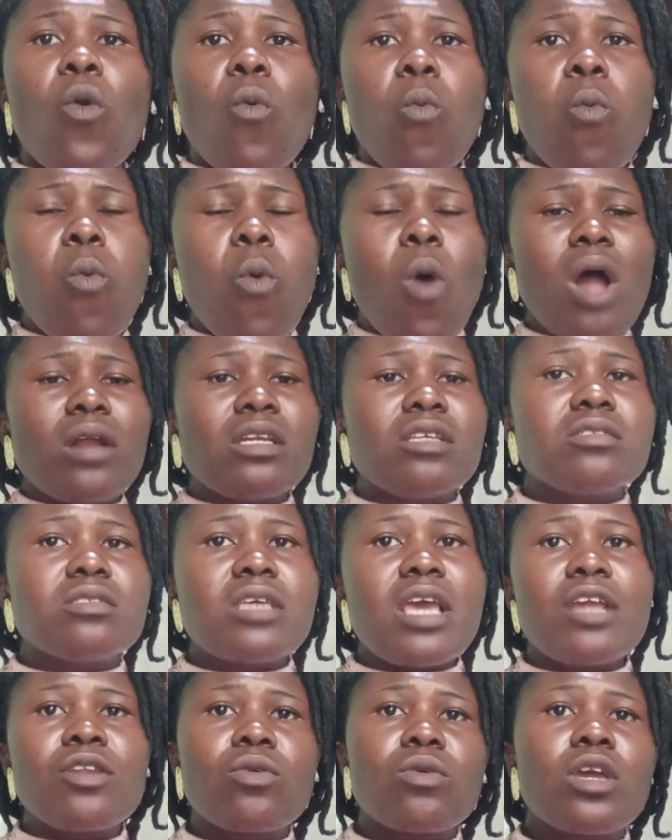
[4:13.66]
What
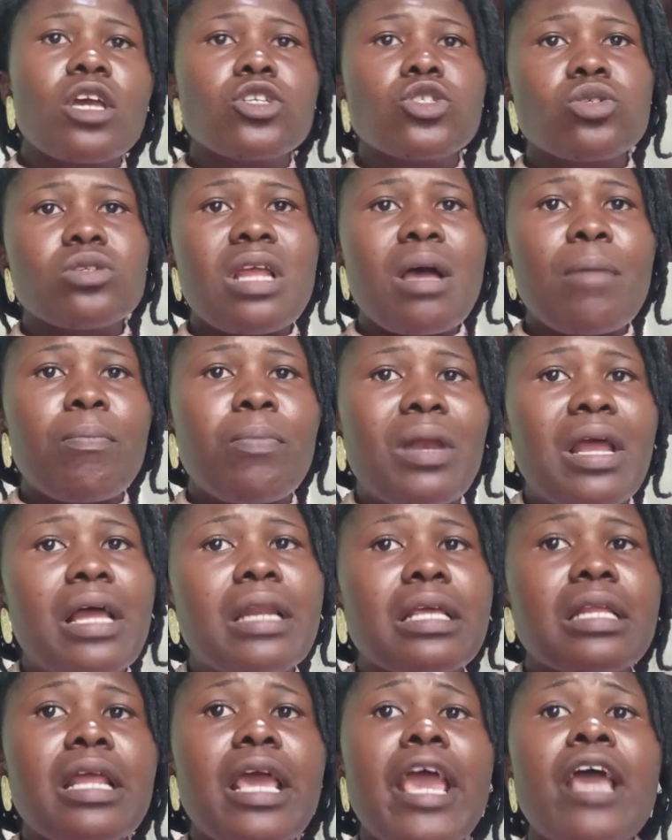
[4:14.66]
is educational
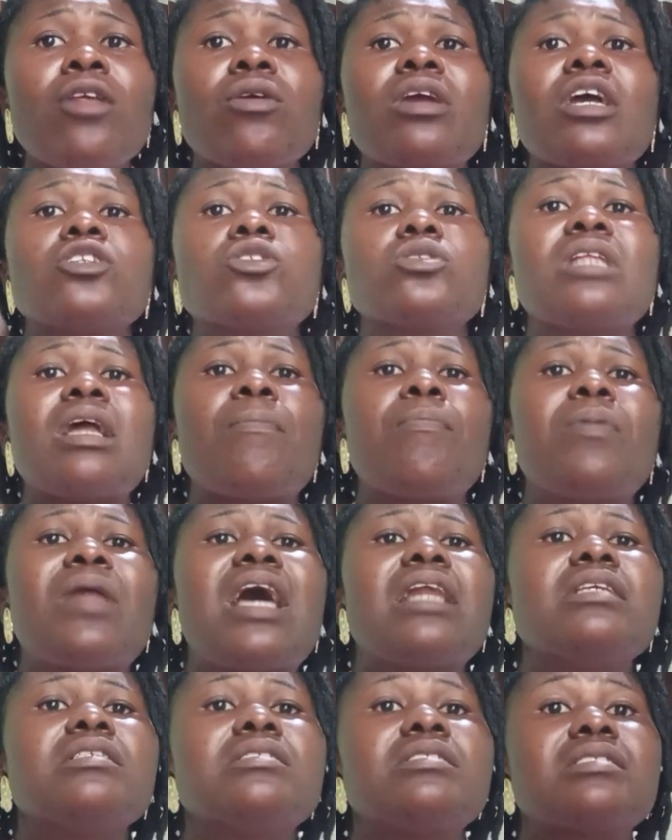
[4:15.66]
planning? Educational
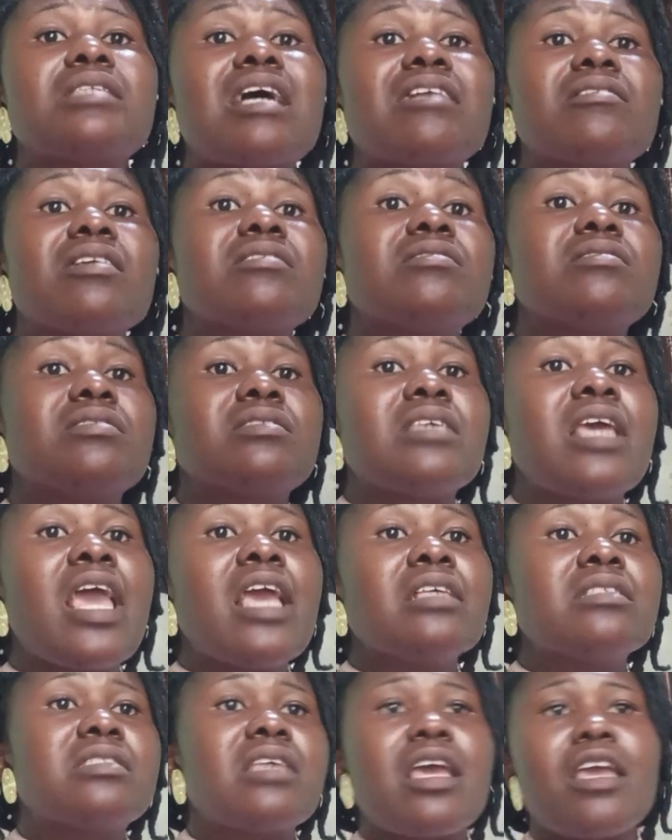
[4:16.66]
planning started
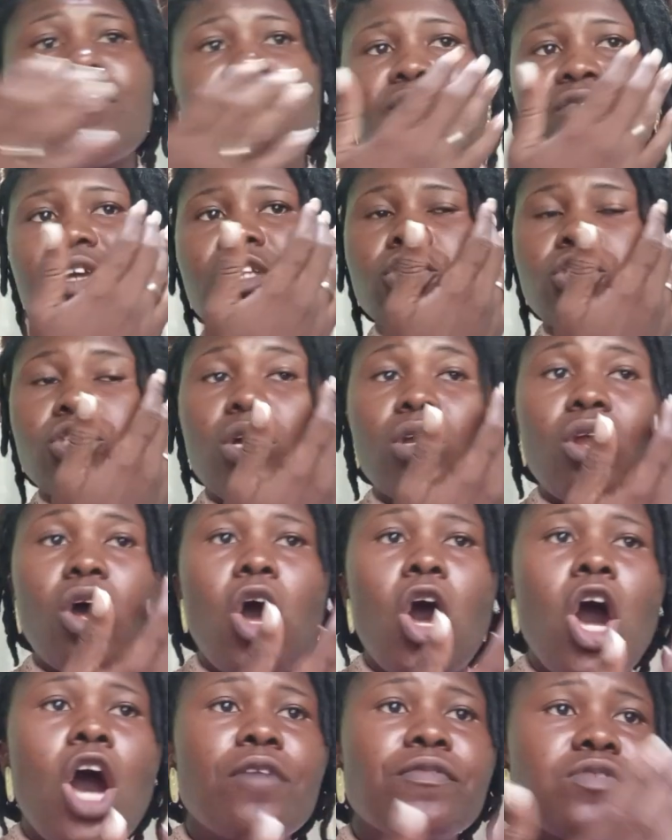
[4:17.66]
since the invention
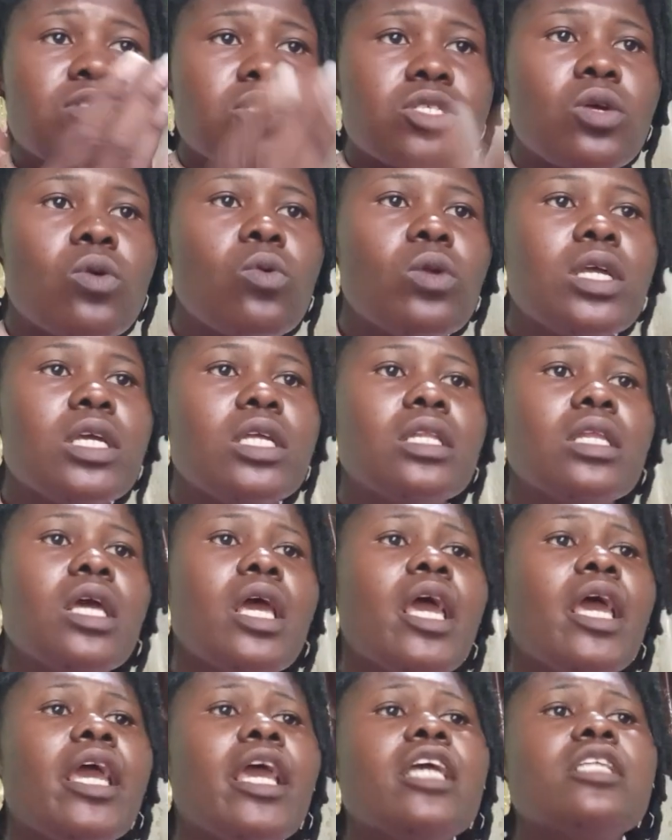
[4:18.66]
of schooling.
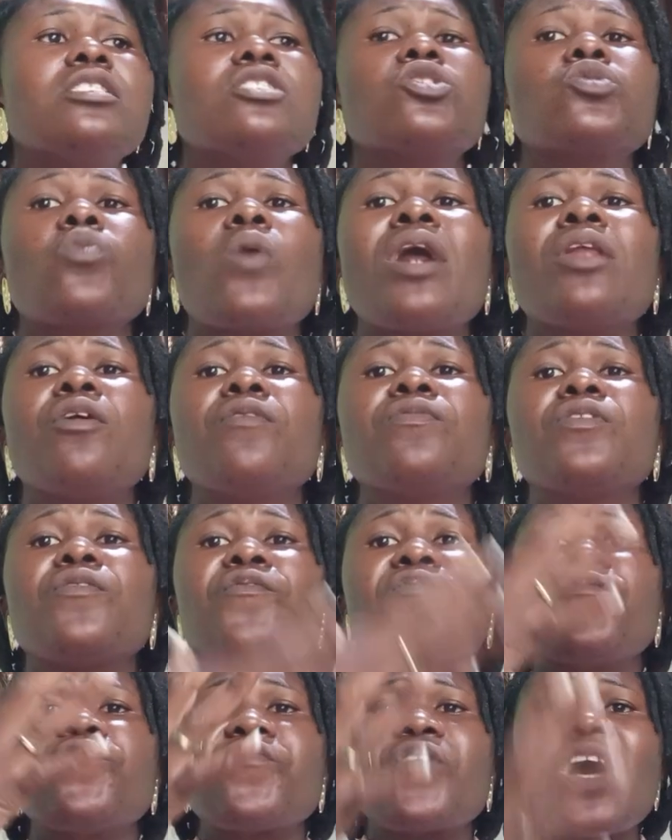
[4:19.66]
It is one of the
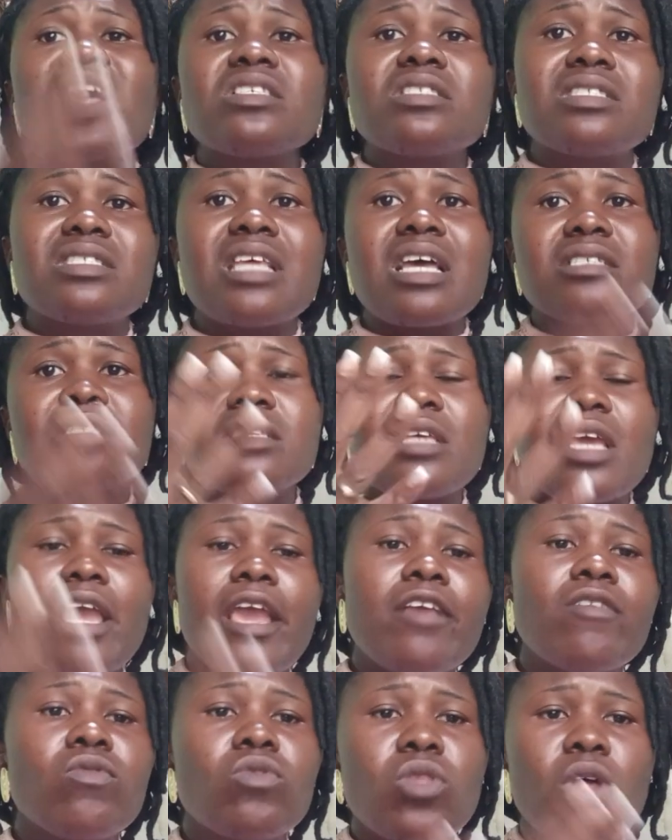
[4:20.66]
fastest
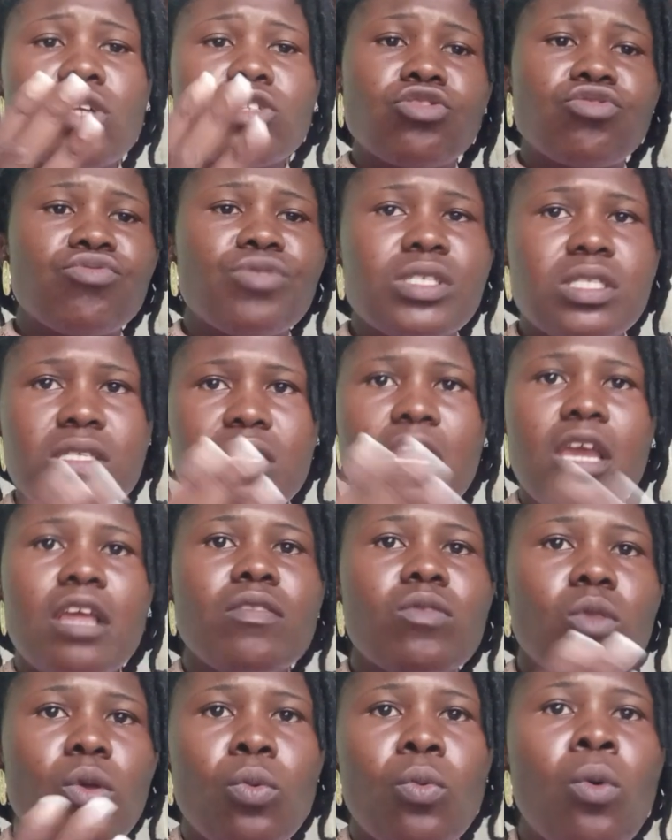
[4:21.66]
industries
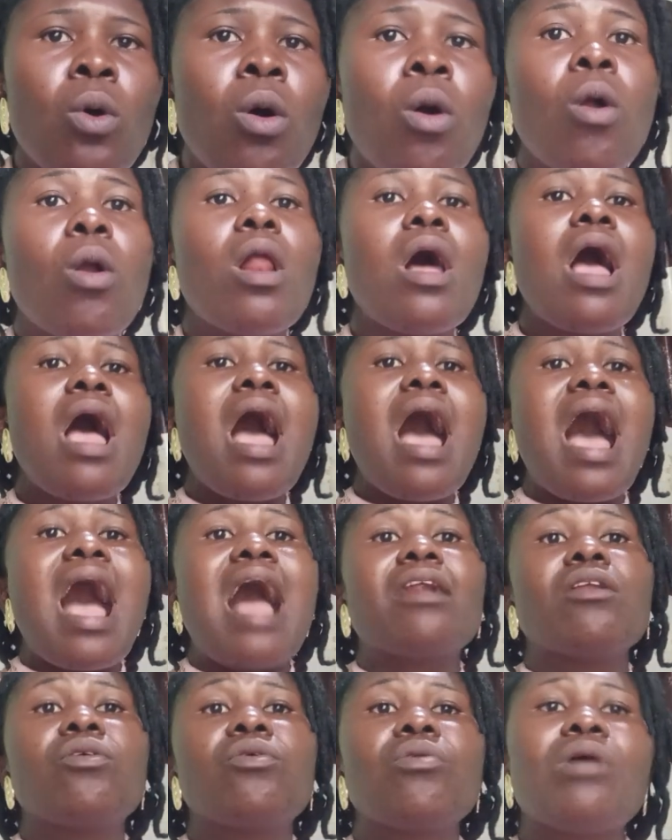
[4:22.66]
in the world
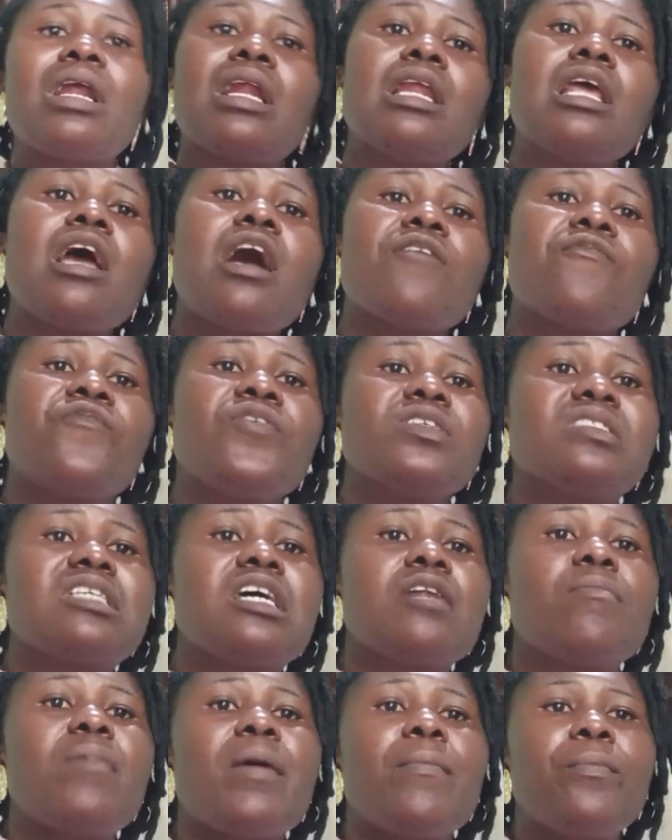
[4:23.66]
and greatly
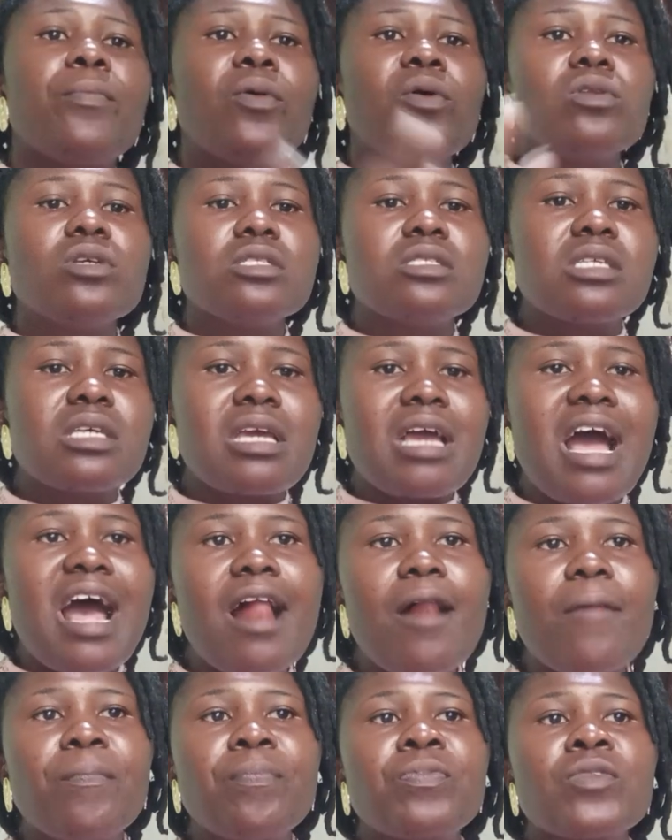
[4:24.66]
affected by
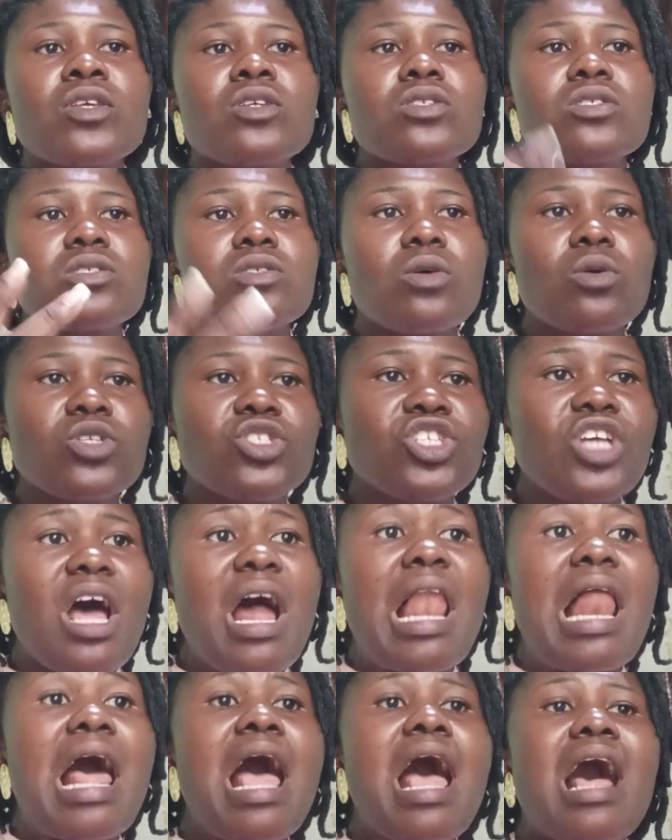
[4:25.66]
political,
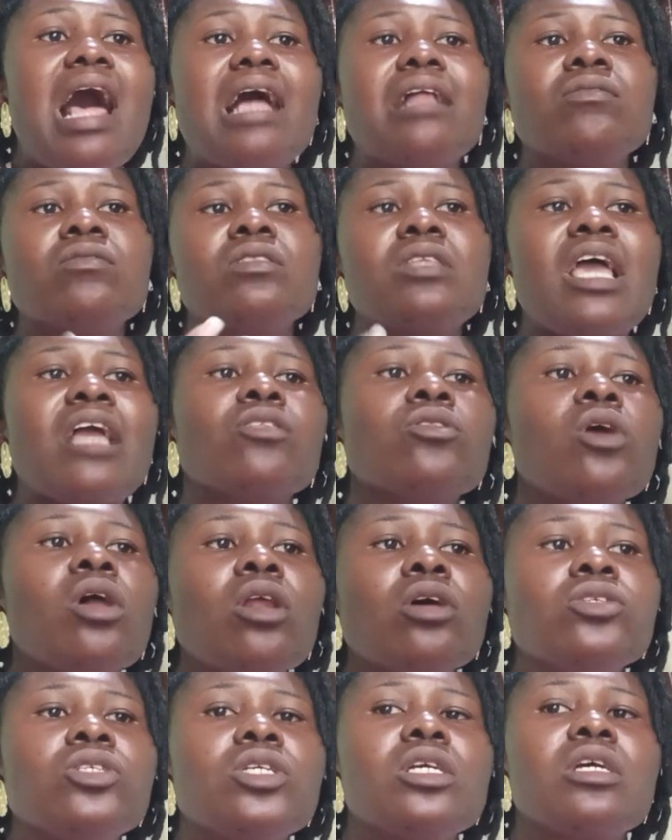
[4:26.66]
social, and
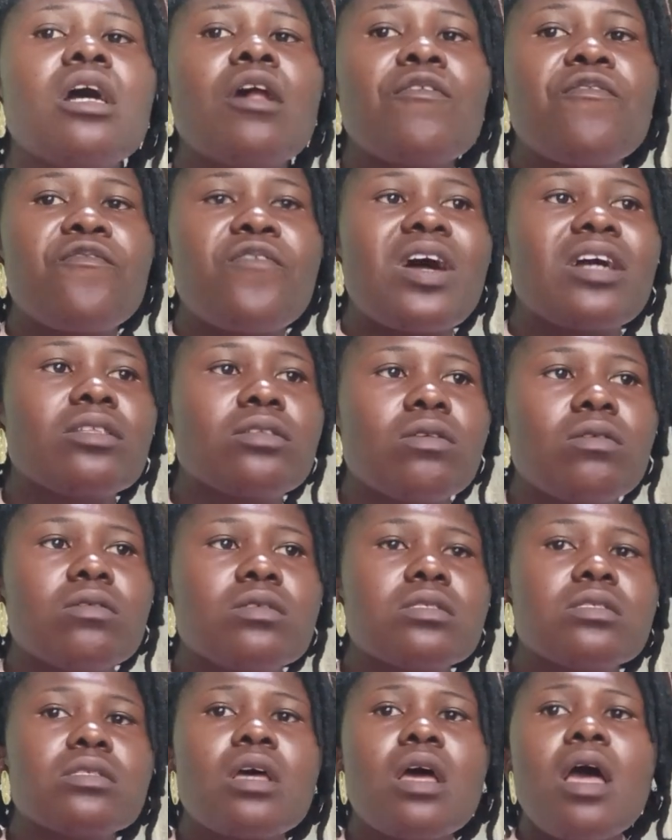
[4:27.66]
technological
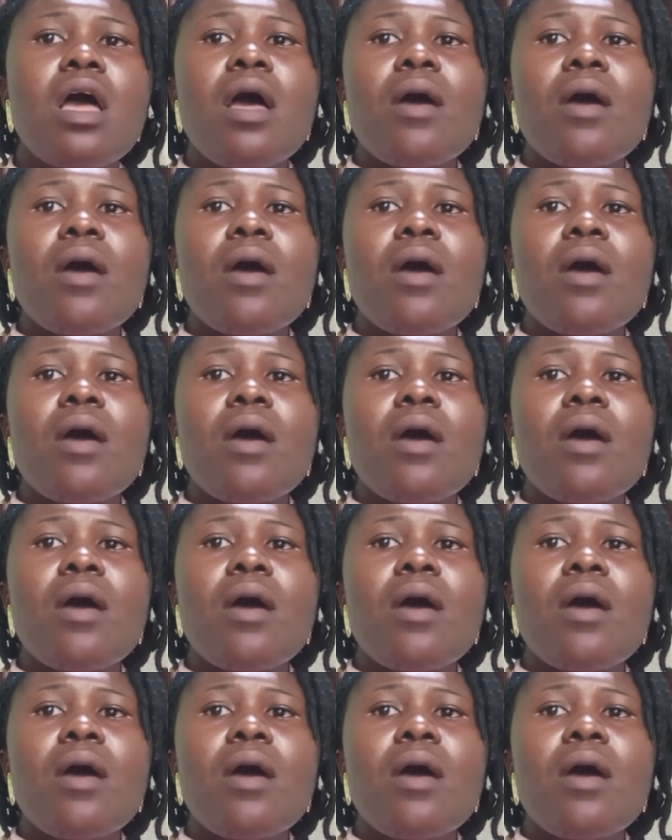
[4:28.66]
factors.